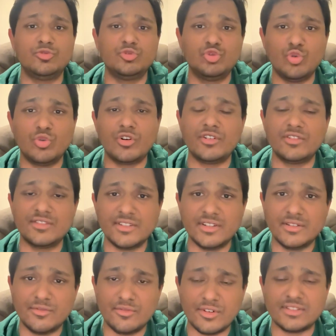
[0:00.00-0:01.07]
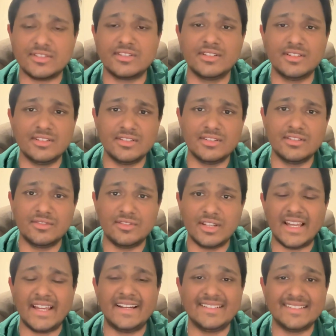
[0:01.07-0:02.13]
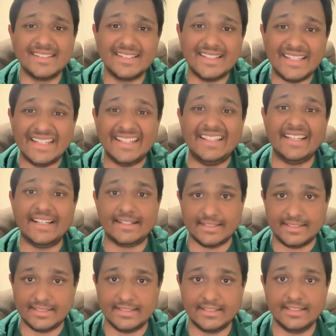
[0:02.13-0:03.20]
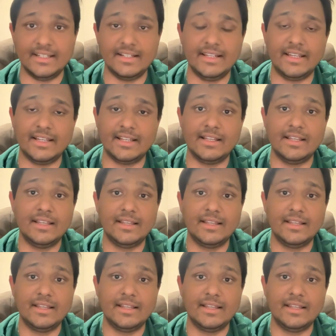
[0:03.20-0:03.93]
jokers and rascals and liars and idiots. They're like